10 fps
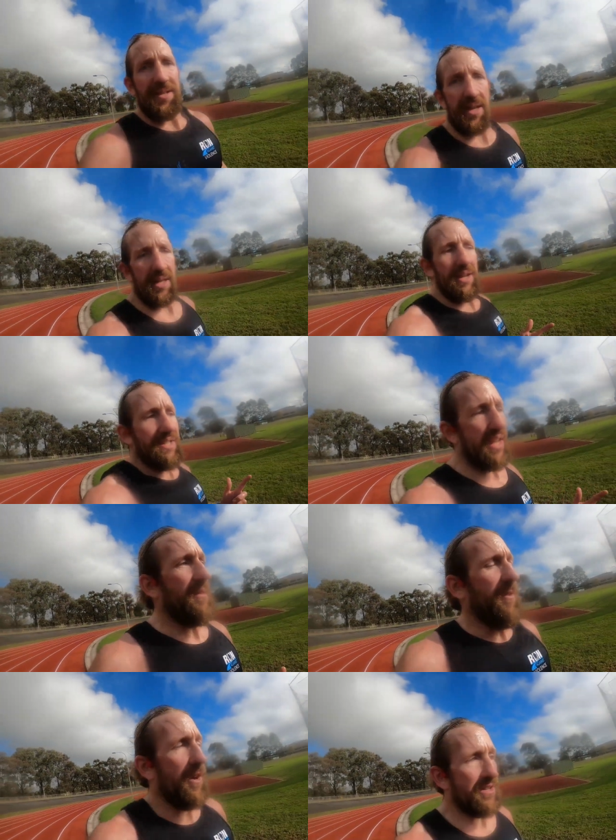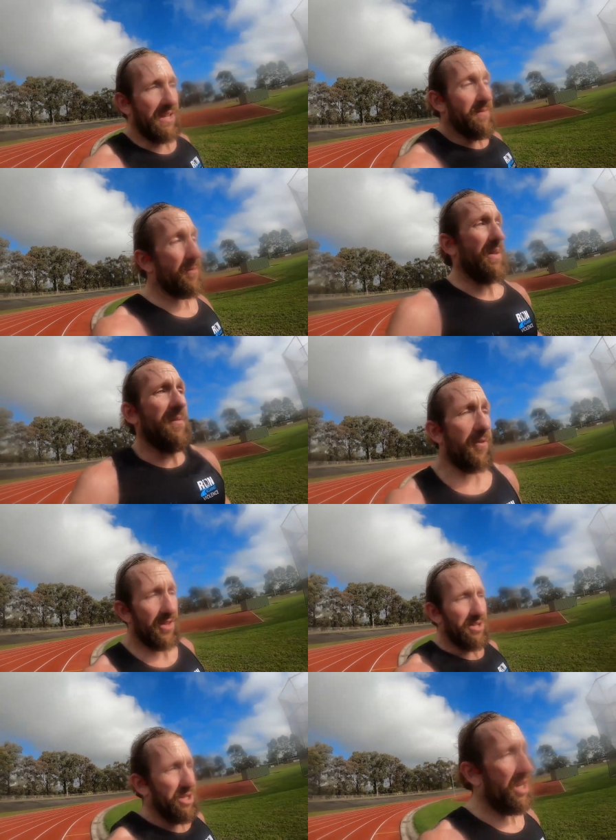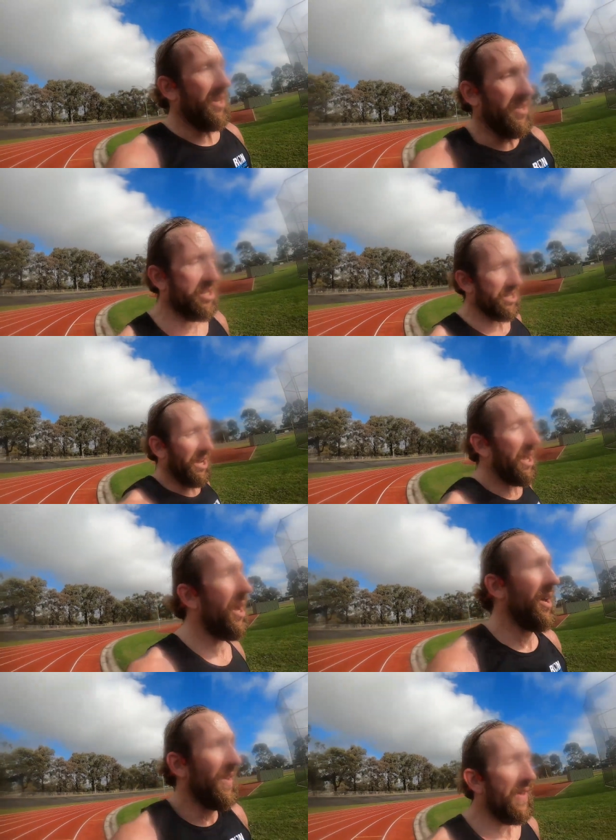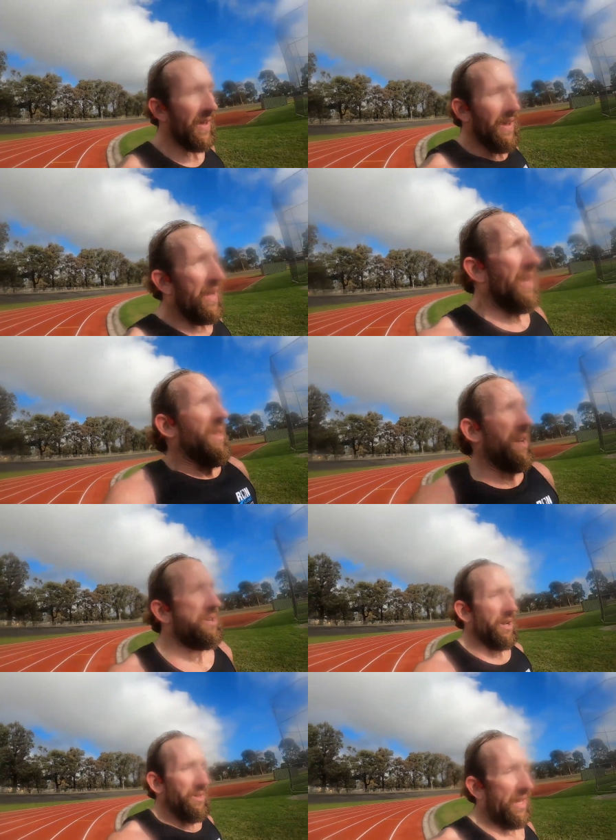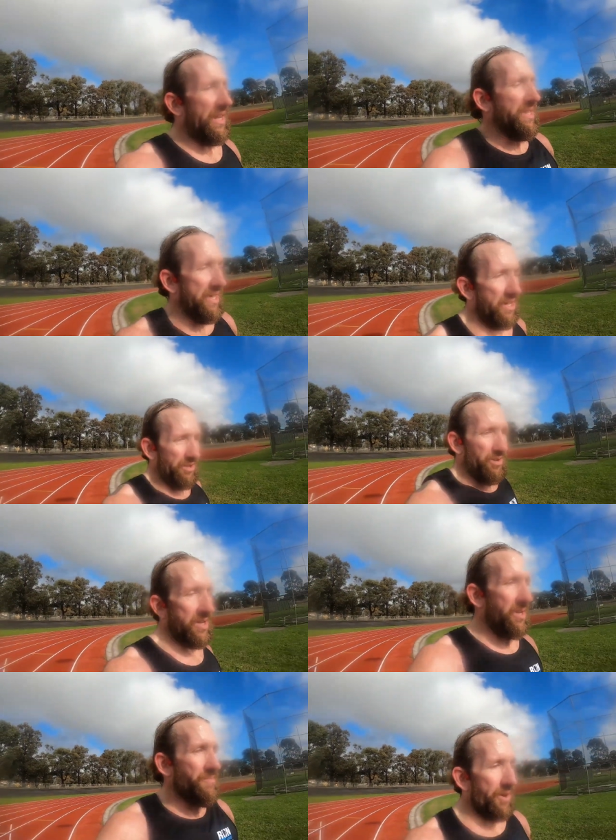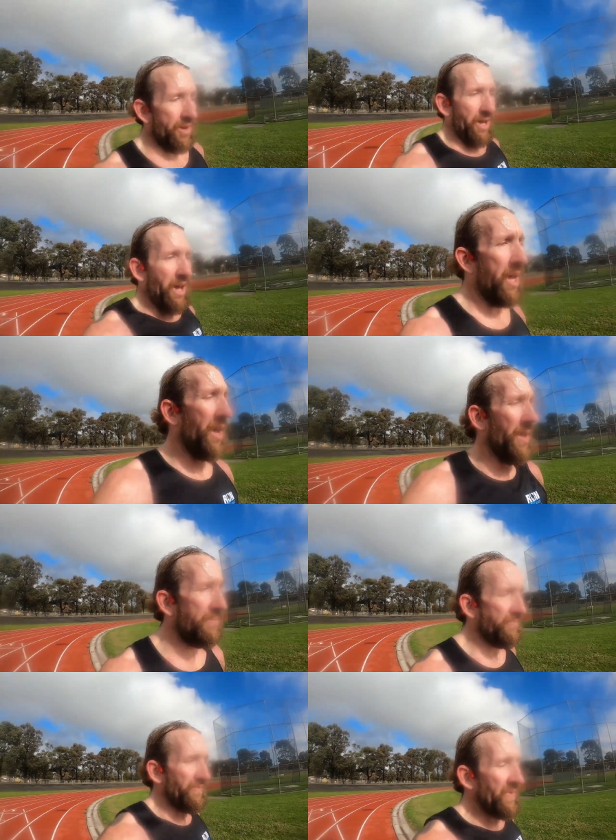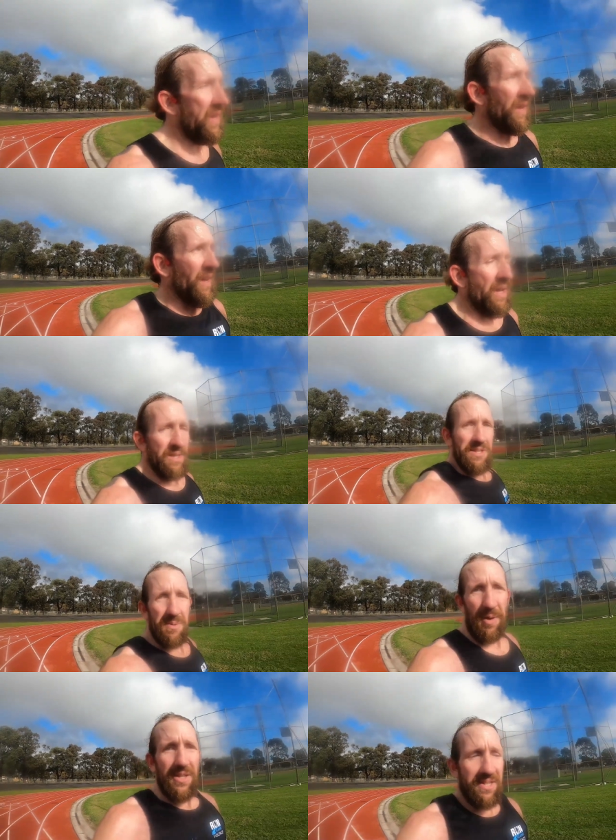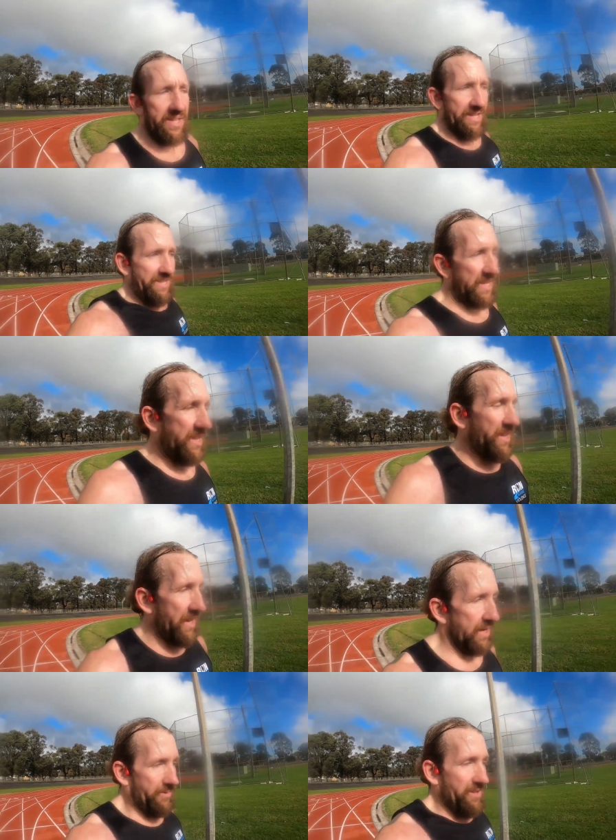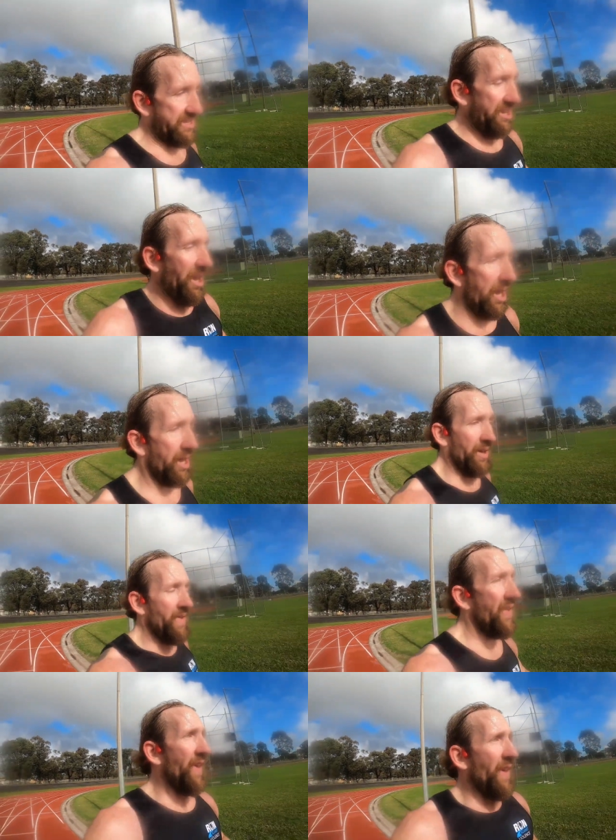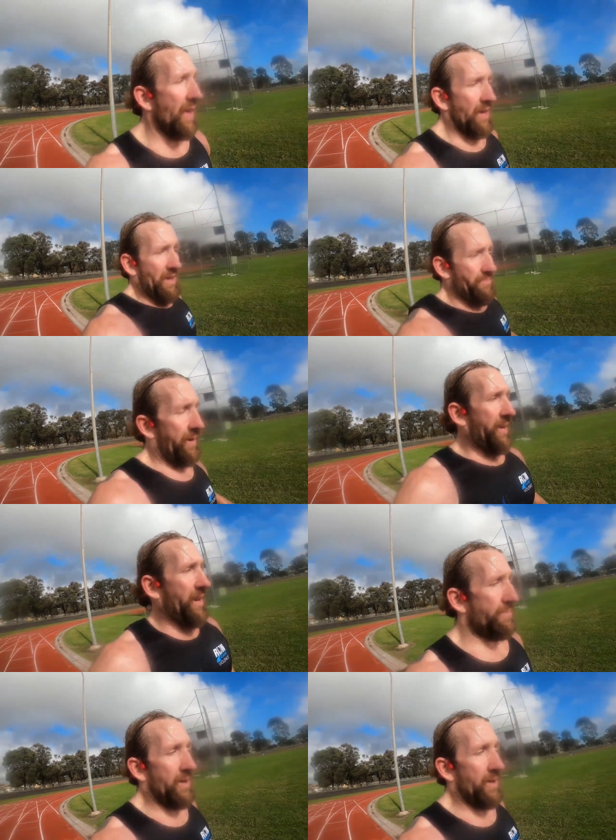is that these headphones, even when fully charged, they don't last that long anymore. It's supposed to last 6 hours, but